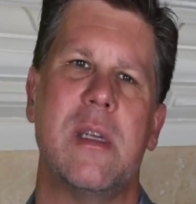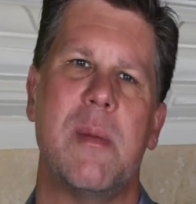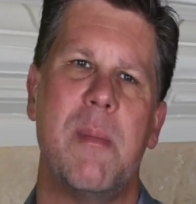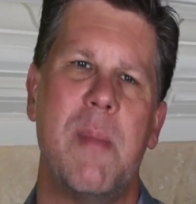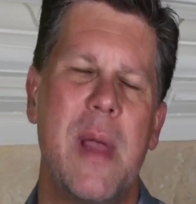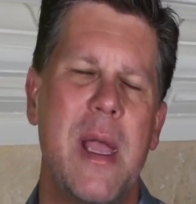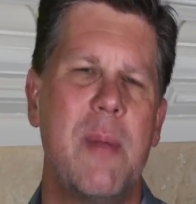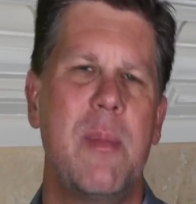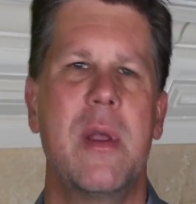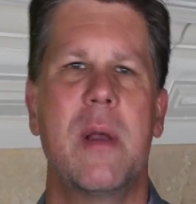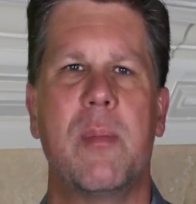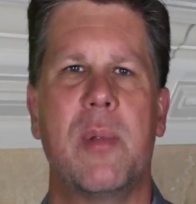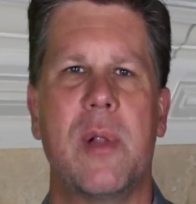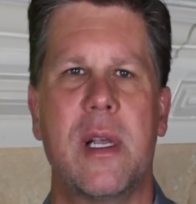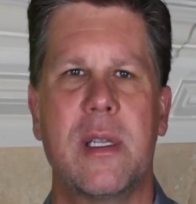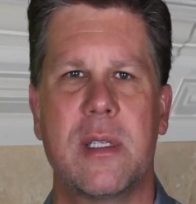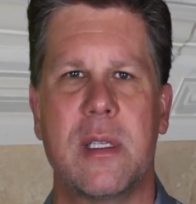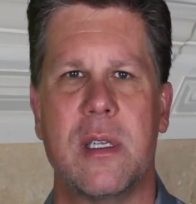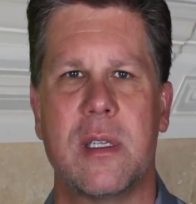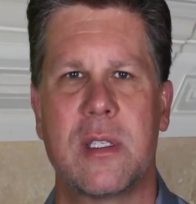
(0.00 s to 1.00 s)
It may be a
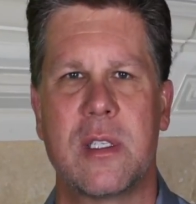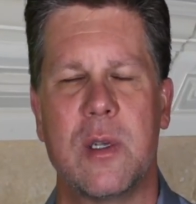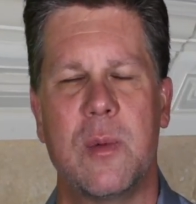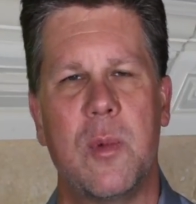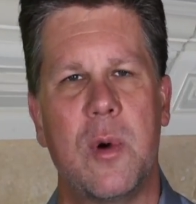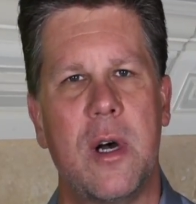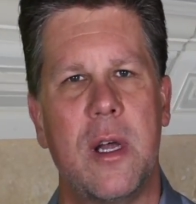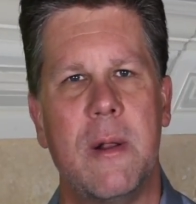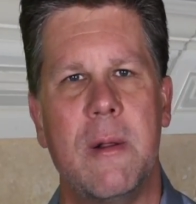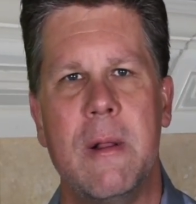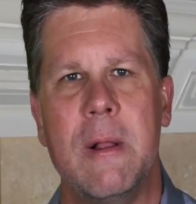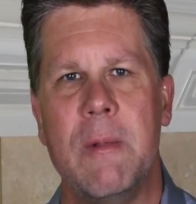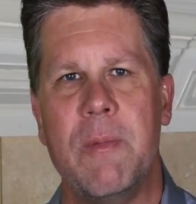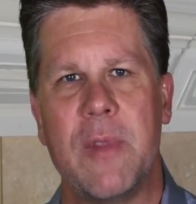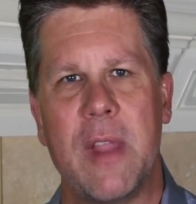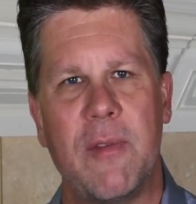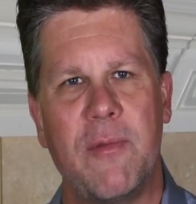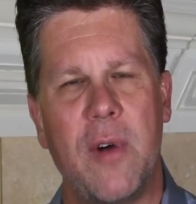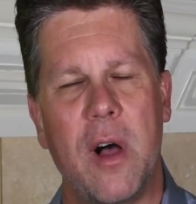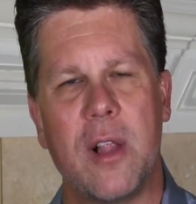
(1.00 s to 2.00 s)
blessing to someone
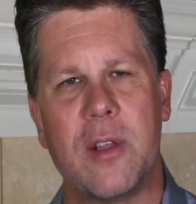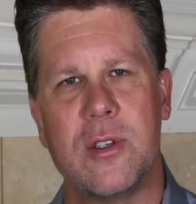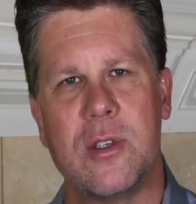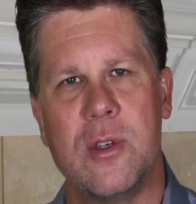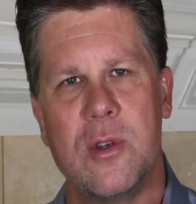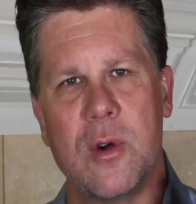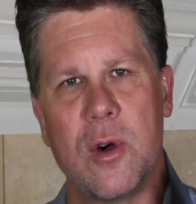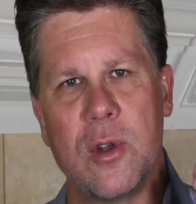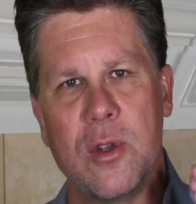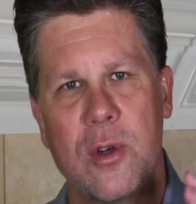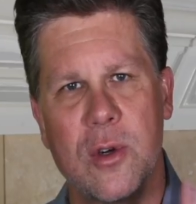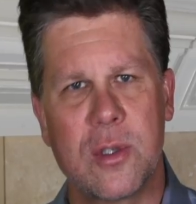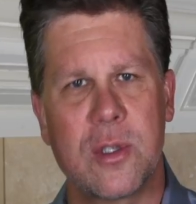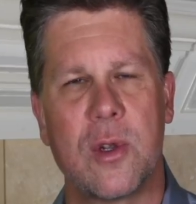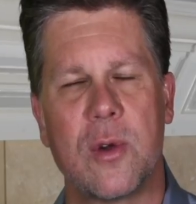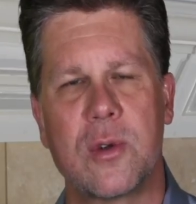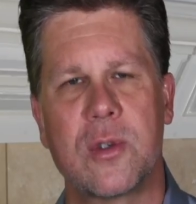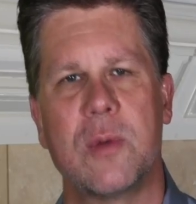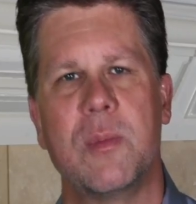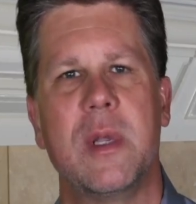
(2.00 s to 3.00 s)
that follows you on your
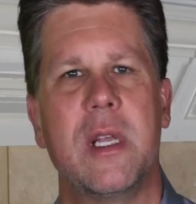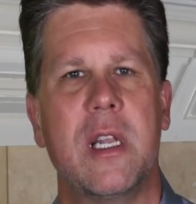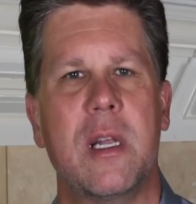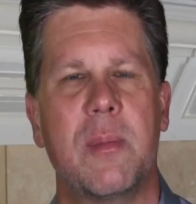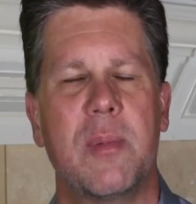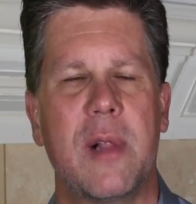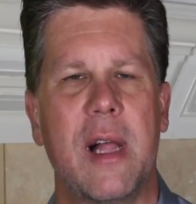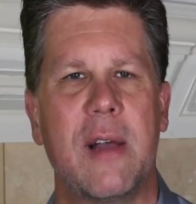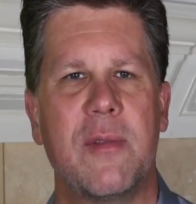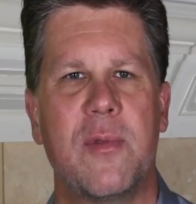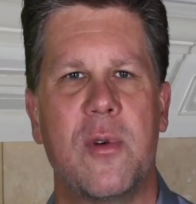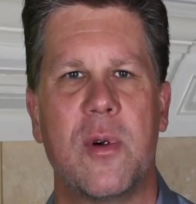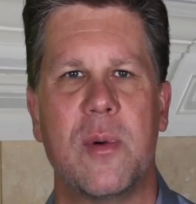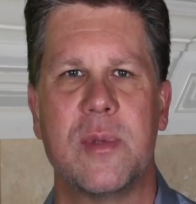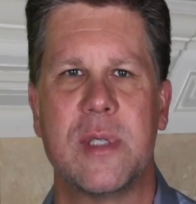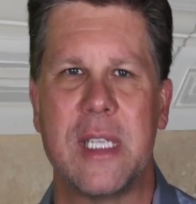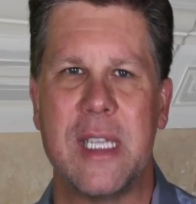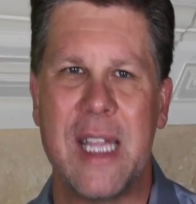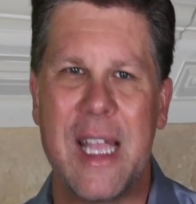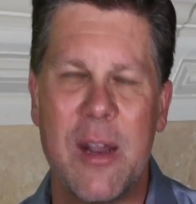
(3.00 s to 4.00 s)
social media
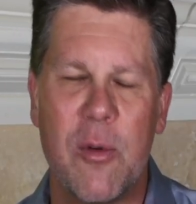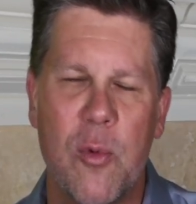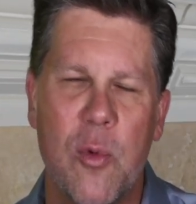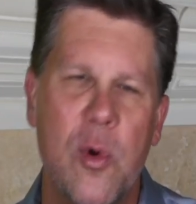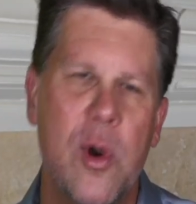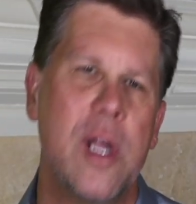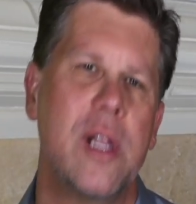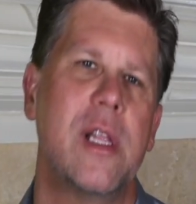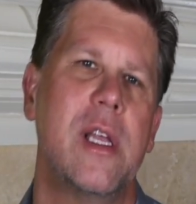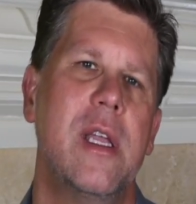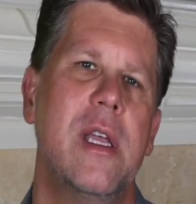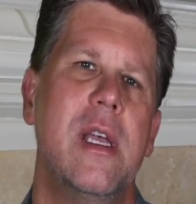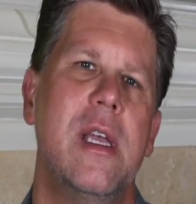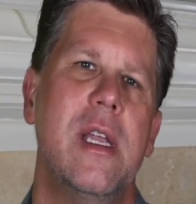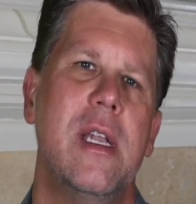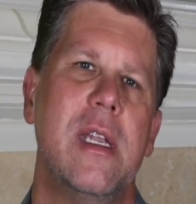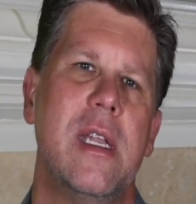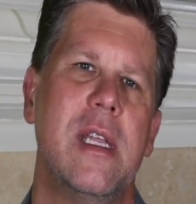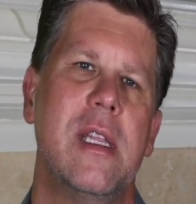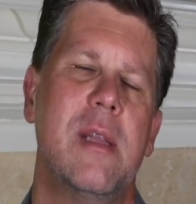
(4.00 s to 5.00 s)
platforms and they really
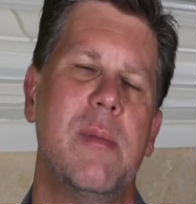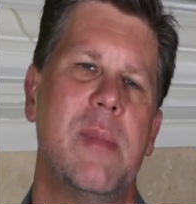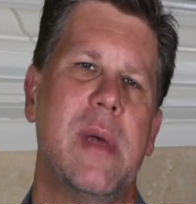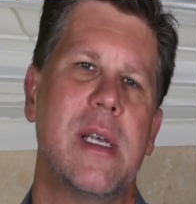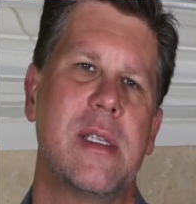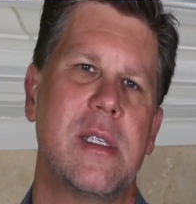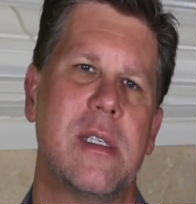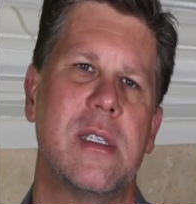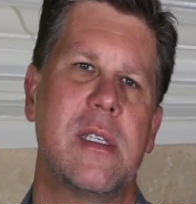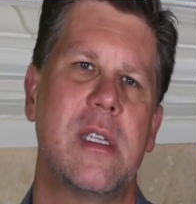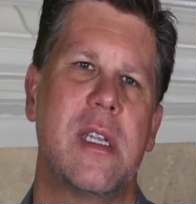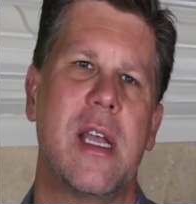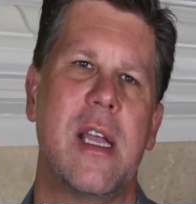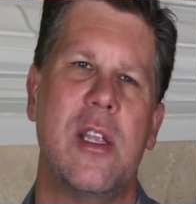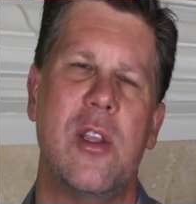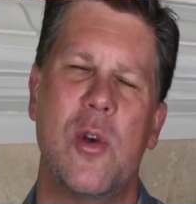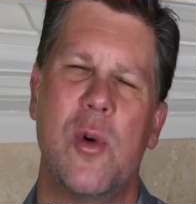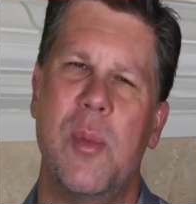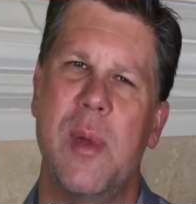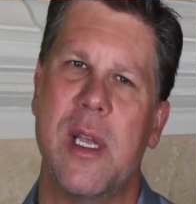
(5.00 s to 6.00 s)
need the message today
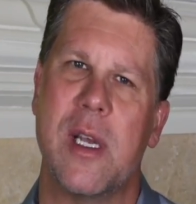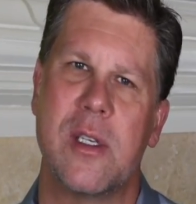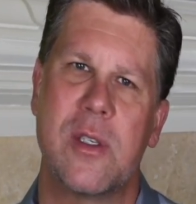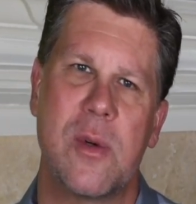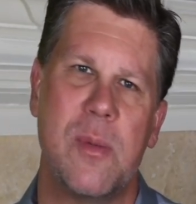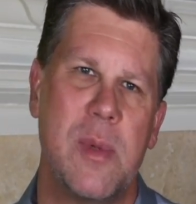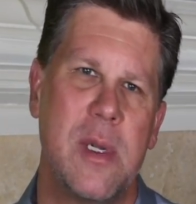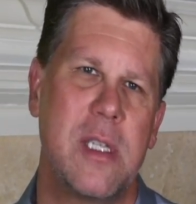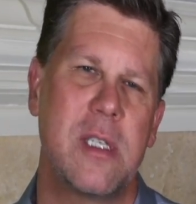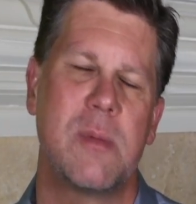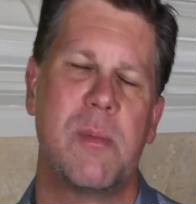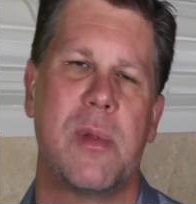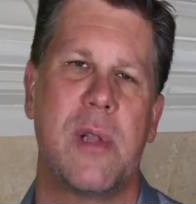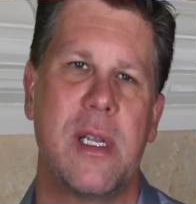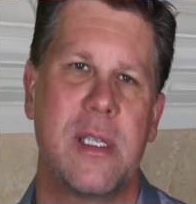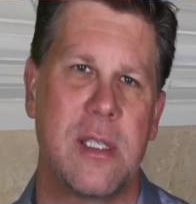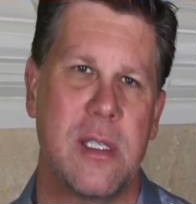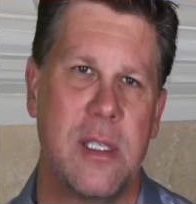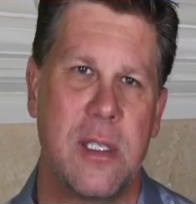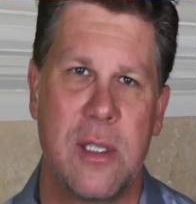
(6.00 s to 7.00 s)
and you'll be a tremendous
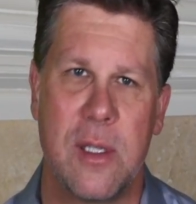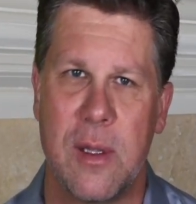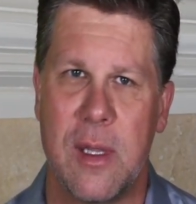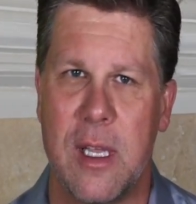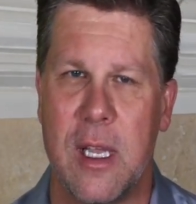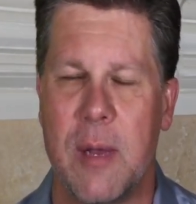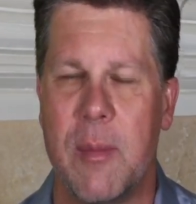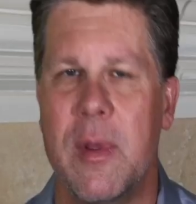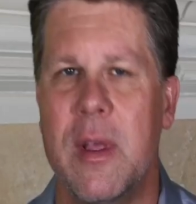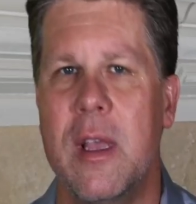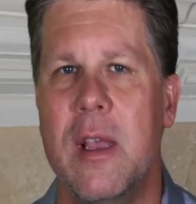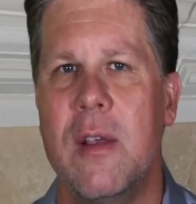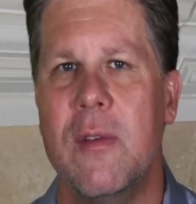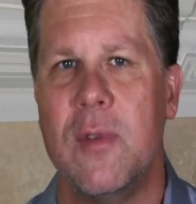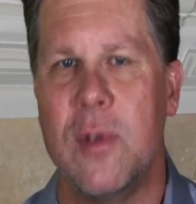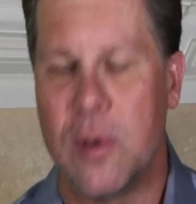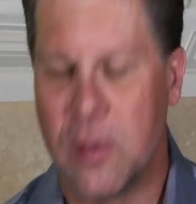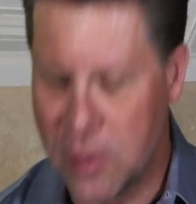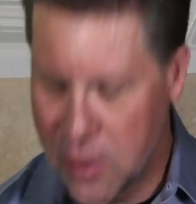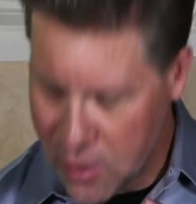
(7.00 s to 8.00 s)
blessing to them
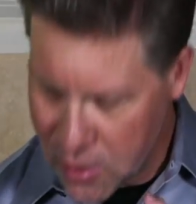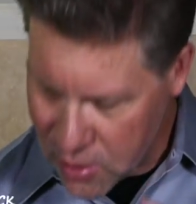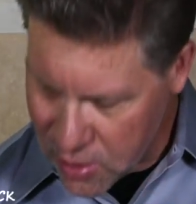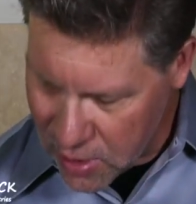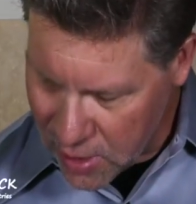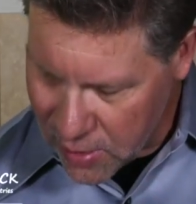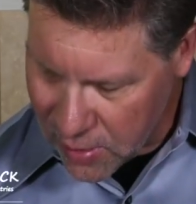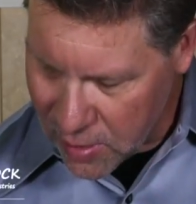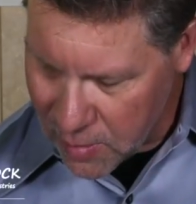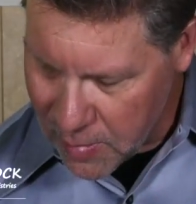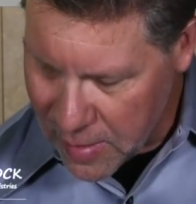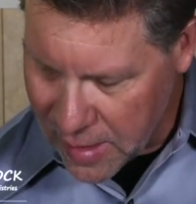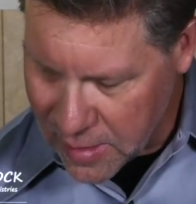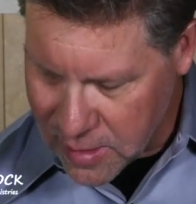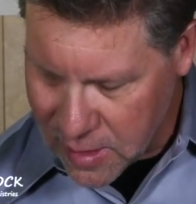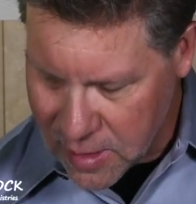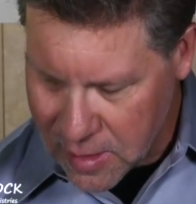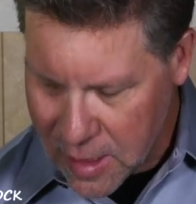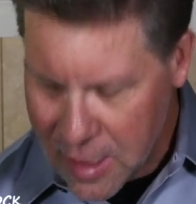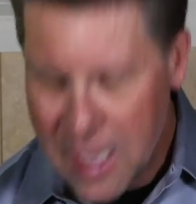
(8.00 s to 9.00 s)
if you'll just share the
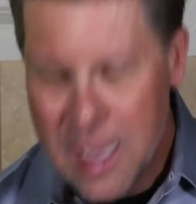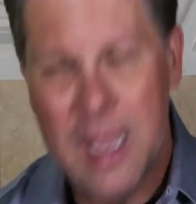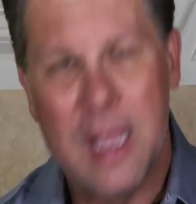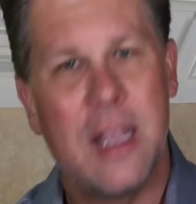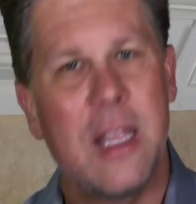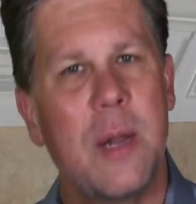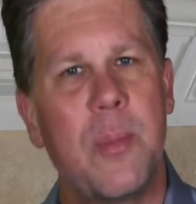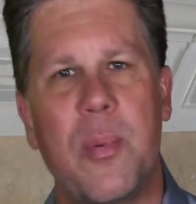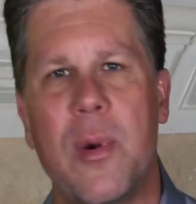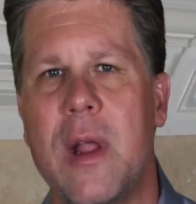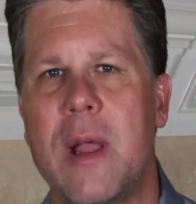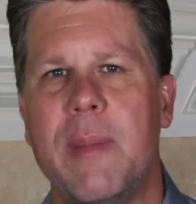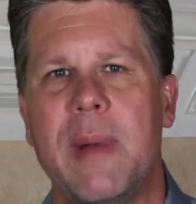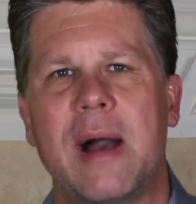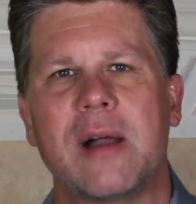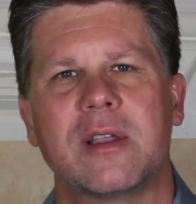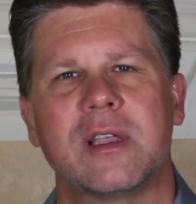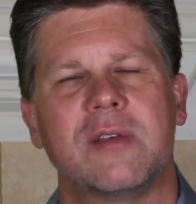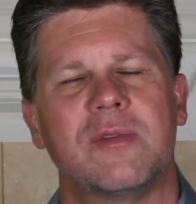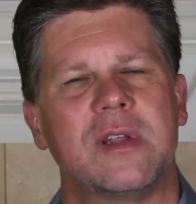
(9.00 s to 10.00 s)
message and then pray
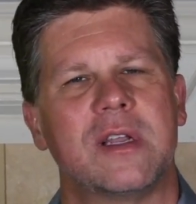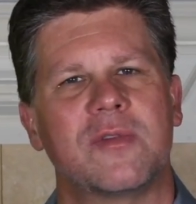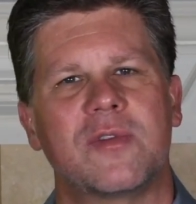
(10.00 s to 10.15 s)
about giving.